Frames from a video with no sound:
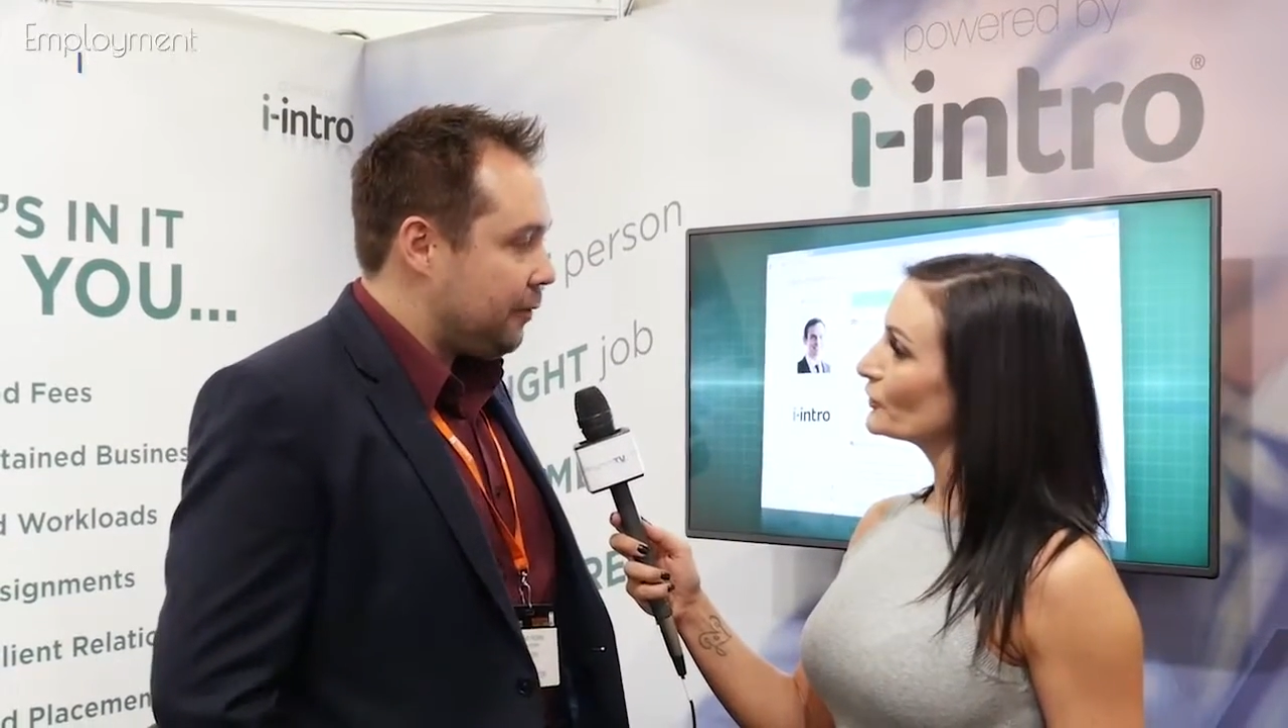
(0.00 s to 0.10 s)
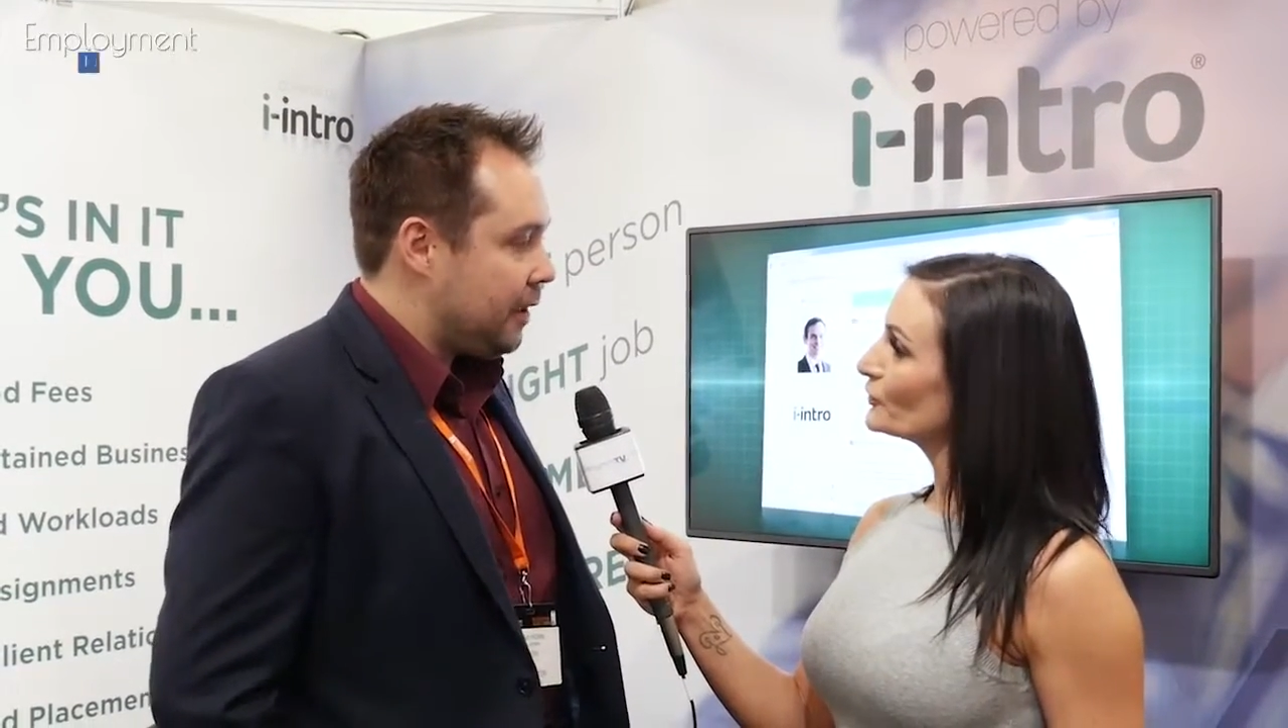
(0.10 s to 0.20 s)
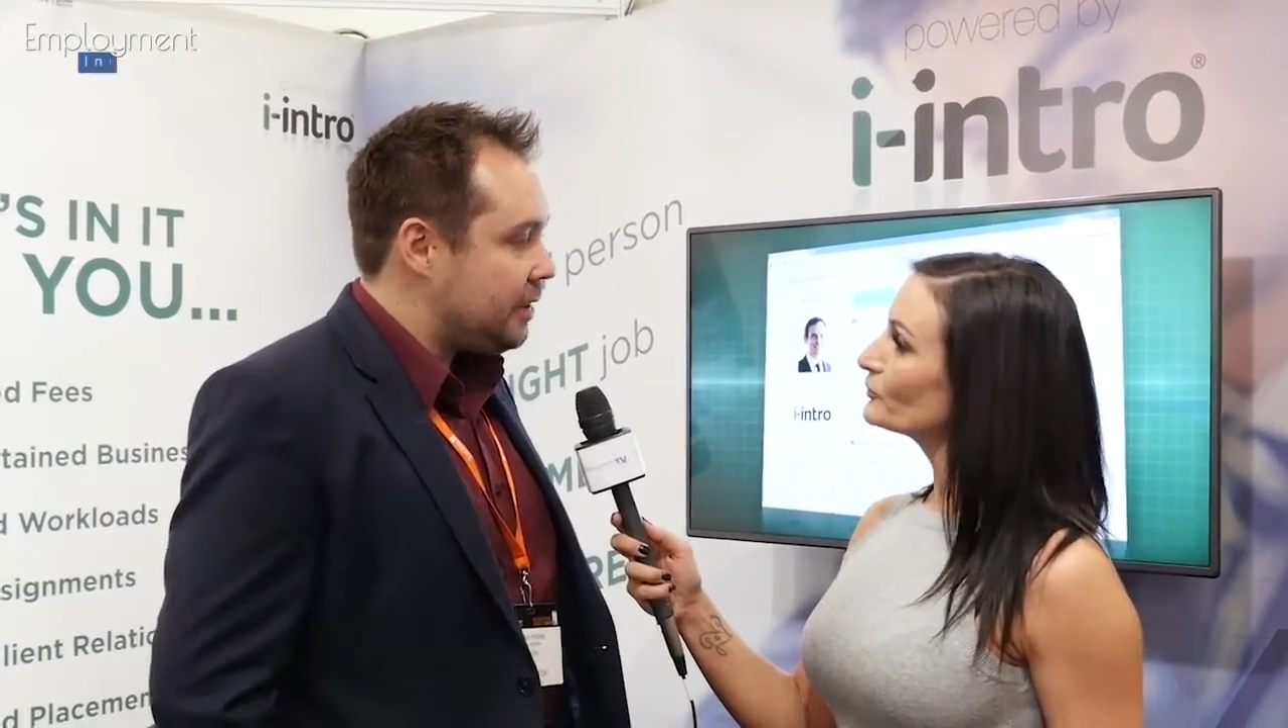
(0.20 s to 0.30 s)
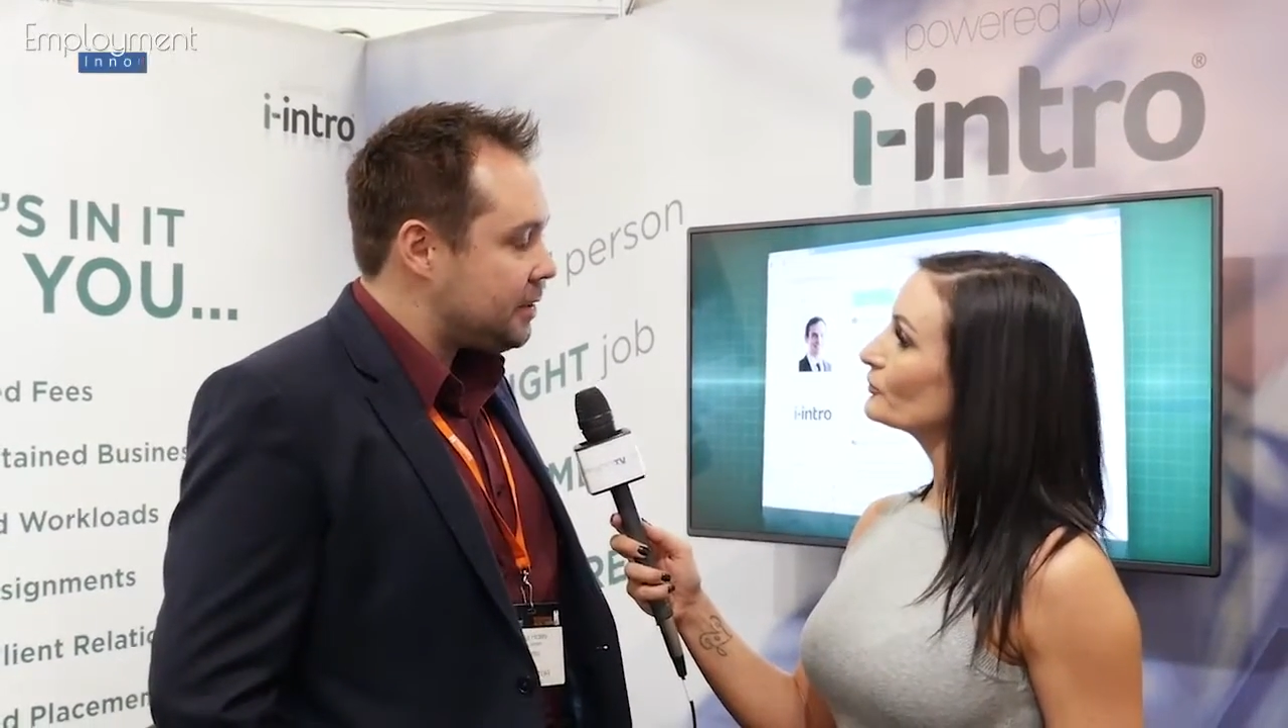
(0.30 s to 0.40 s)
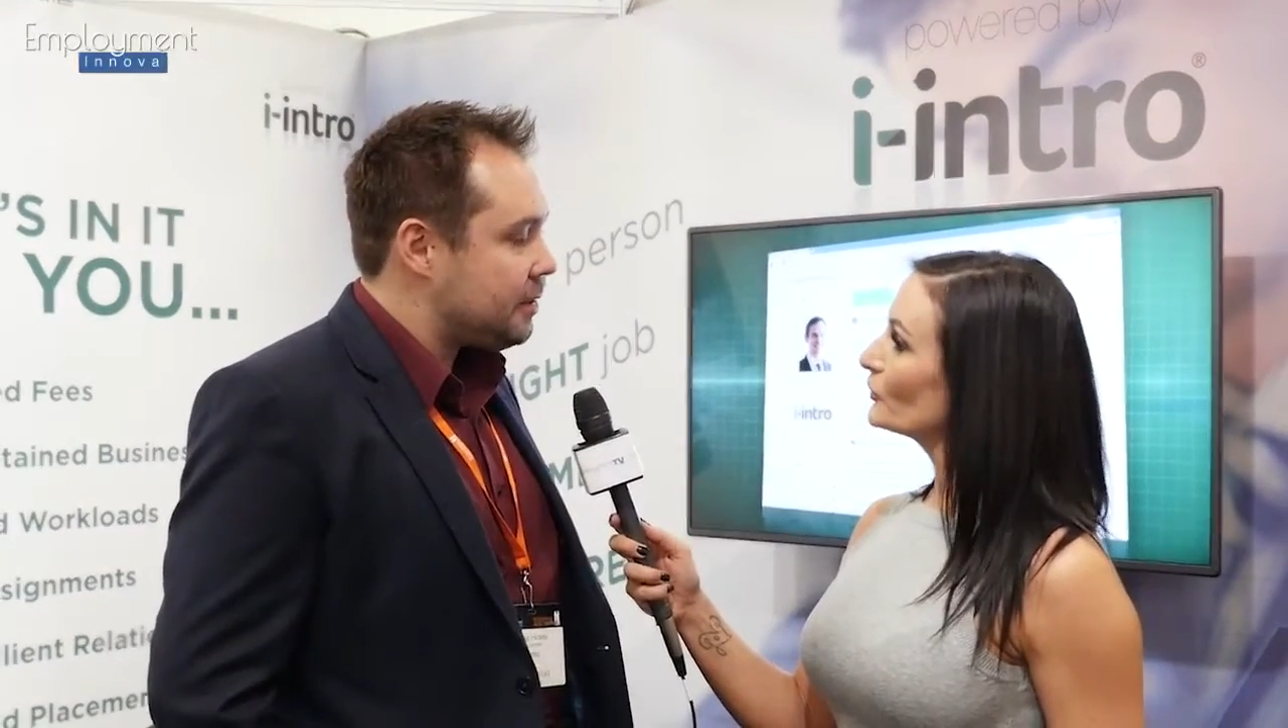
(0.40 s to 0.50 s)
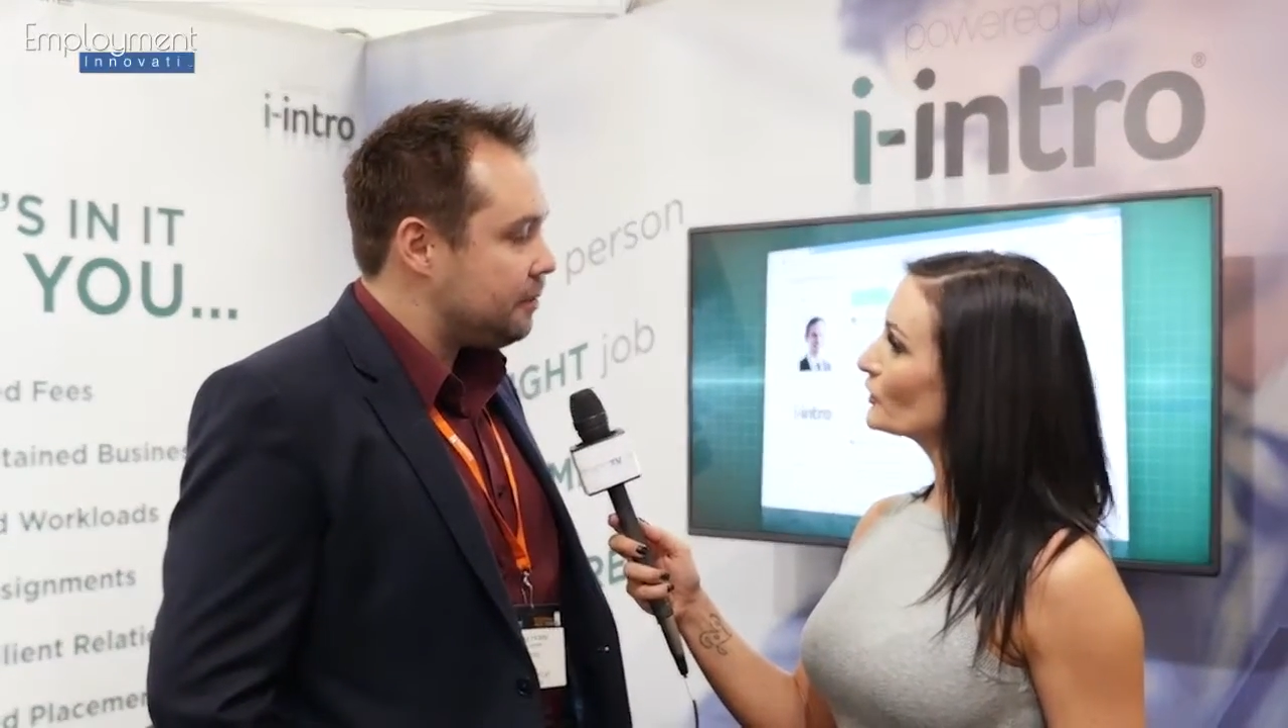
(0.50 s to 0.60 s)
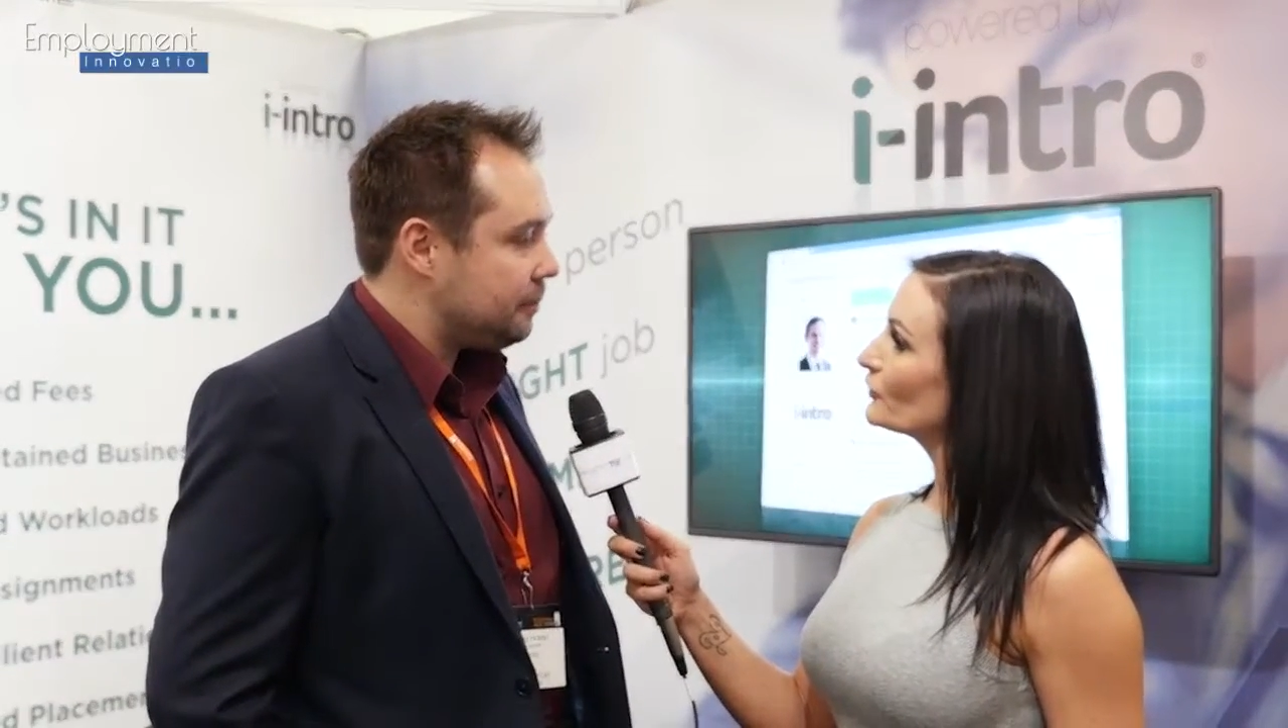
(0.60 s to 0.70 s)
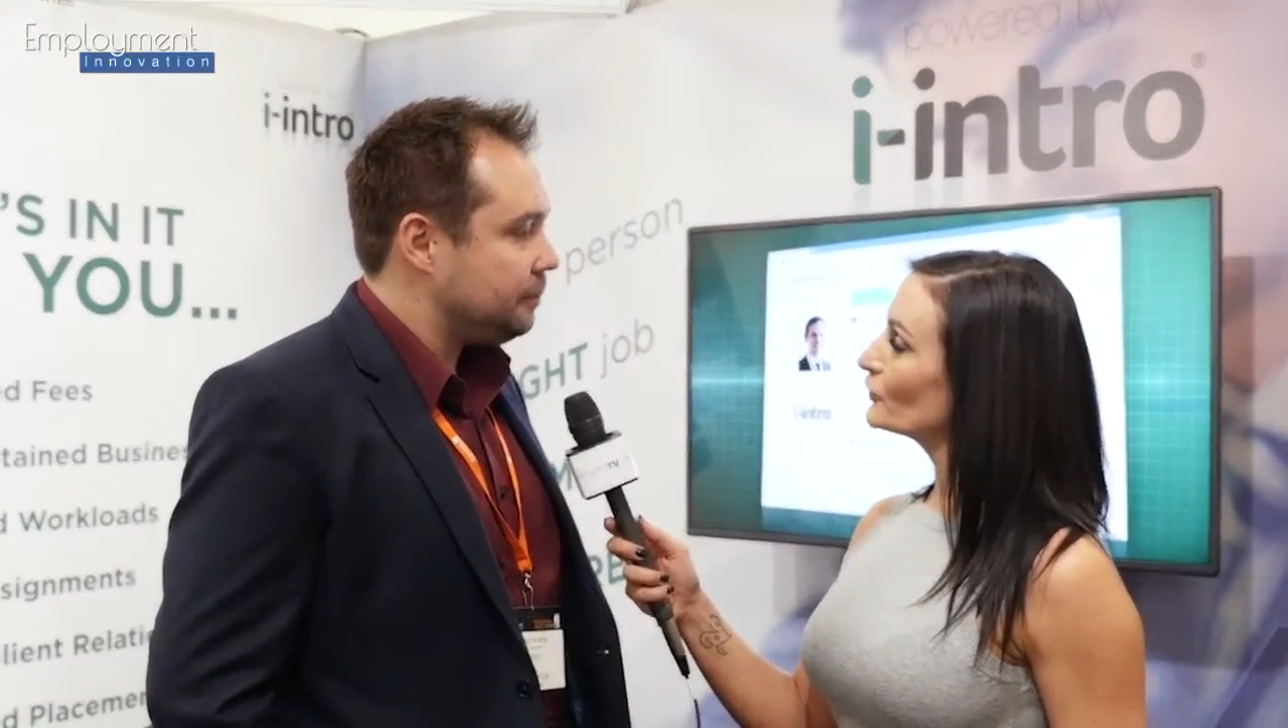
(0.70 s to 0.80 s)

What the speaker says: fees.